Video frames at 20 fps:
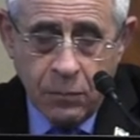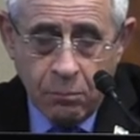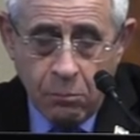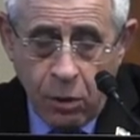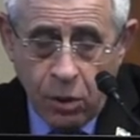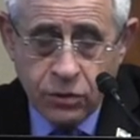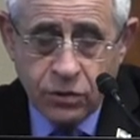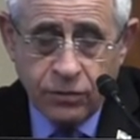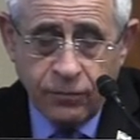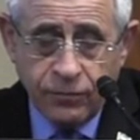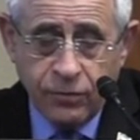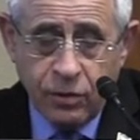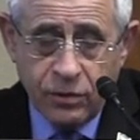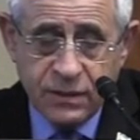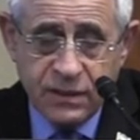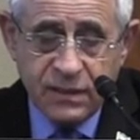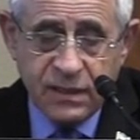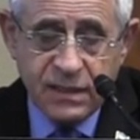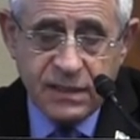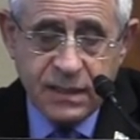Most of
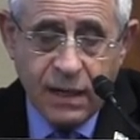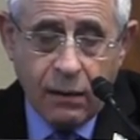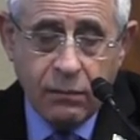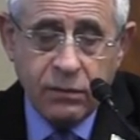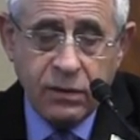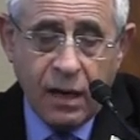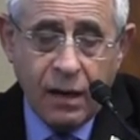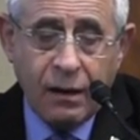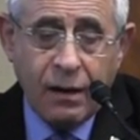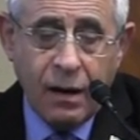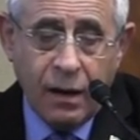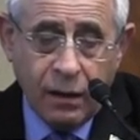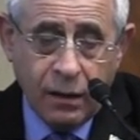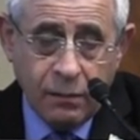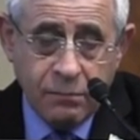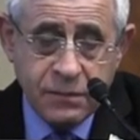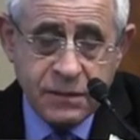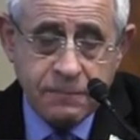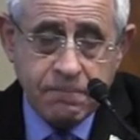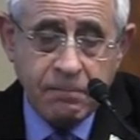those in the south are
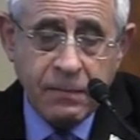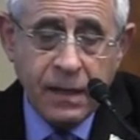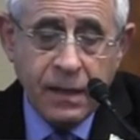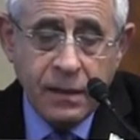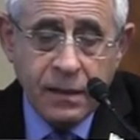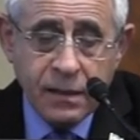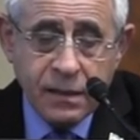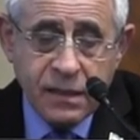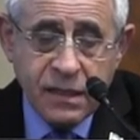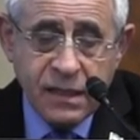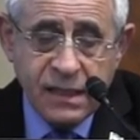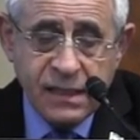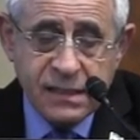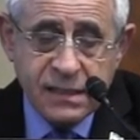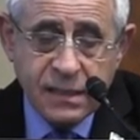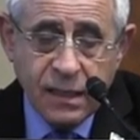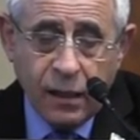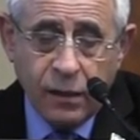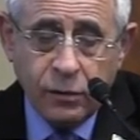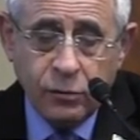Arabs.
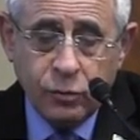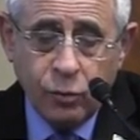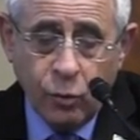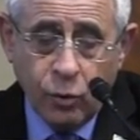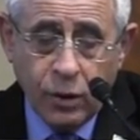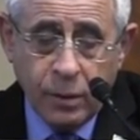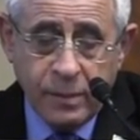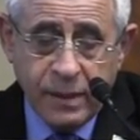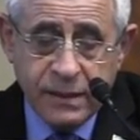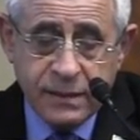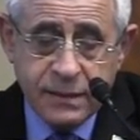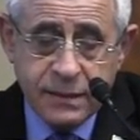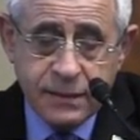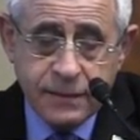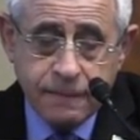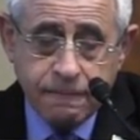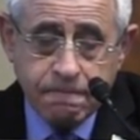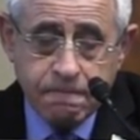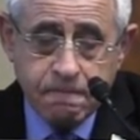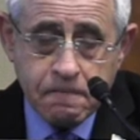These are
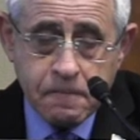Turkmens,